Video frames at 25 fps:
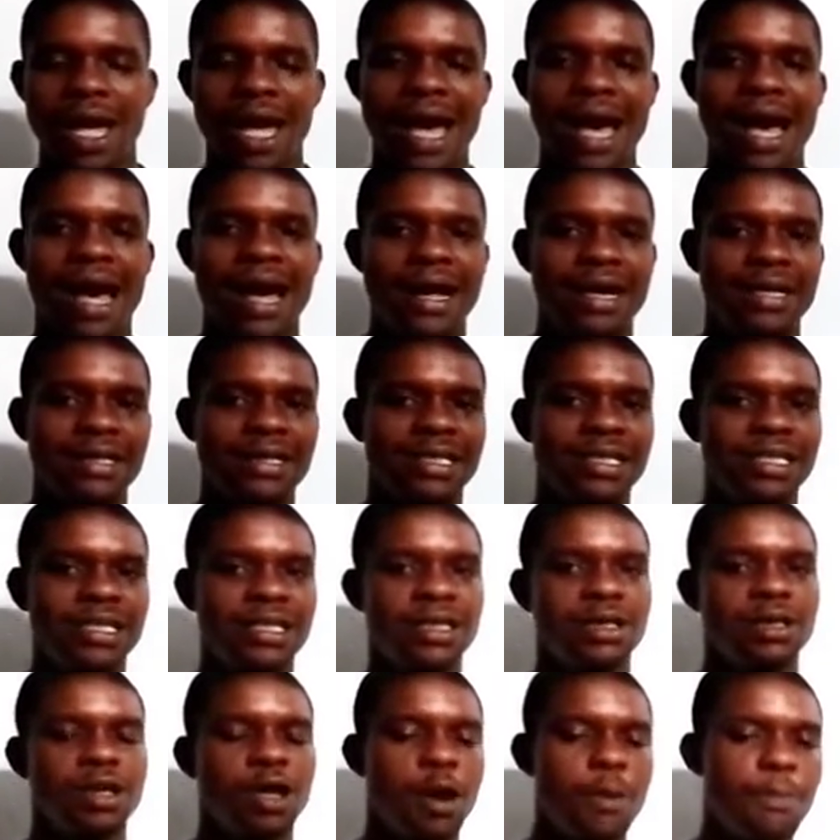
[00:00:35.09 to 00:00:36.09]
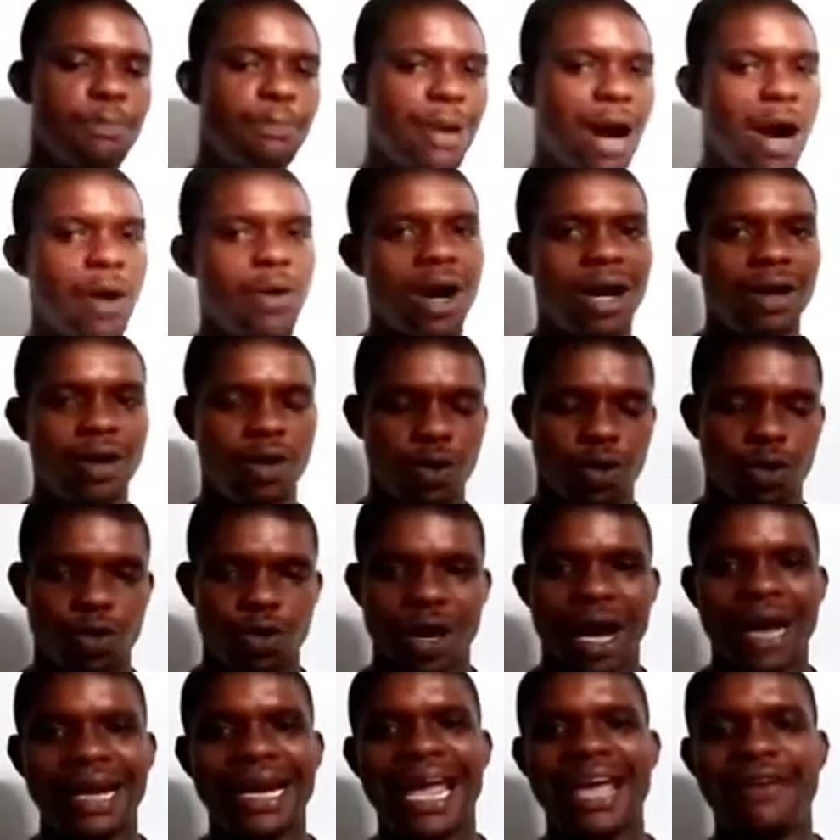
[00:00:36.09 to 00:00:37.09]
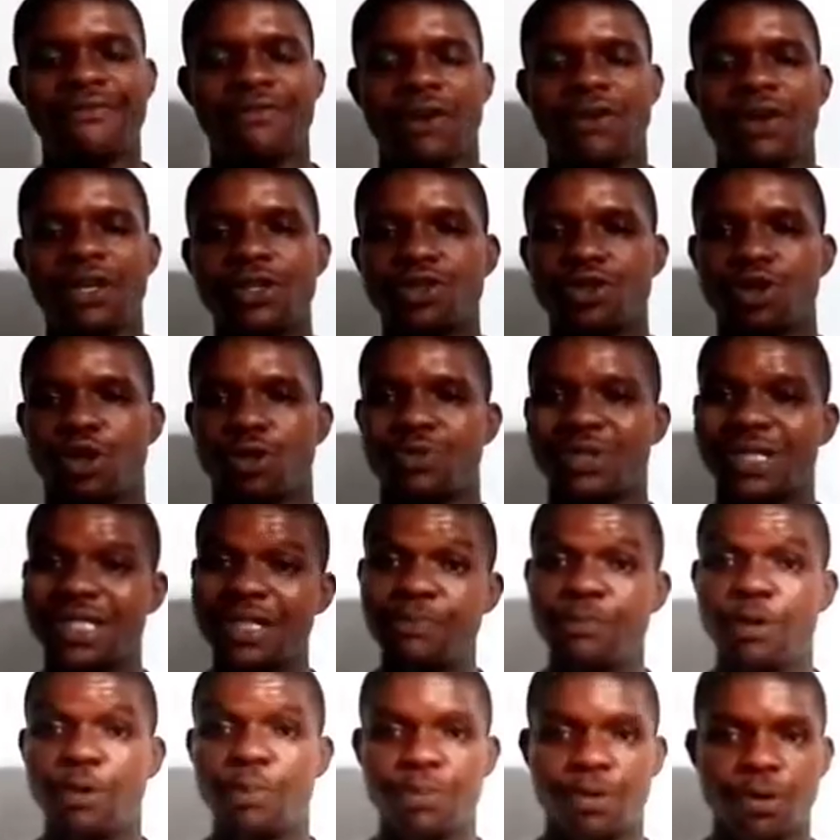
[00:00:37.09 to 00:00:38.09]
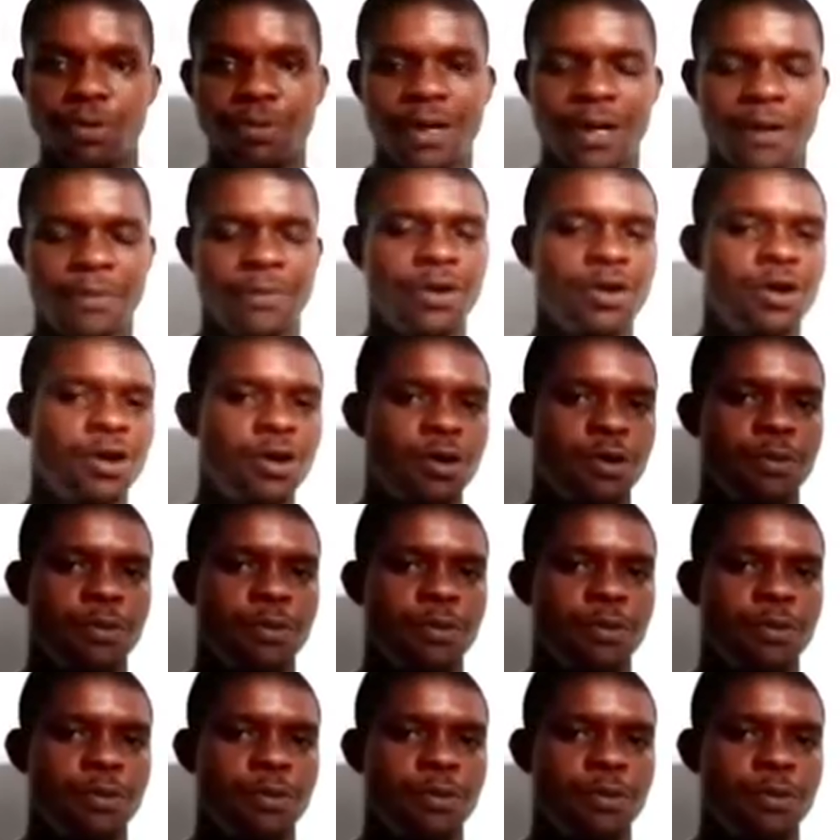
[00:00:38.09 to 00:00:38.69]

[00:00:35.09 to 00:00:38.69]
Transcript: and the power law, and I evaluate some simple problem.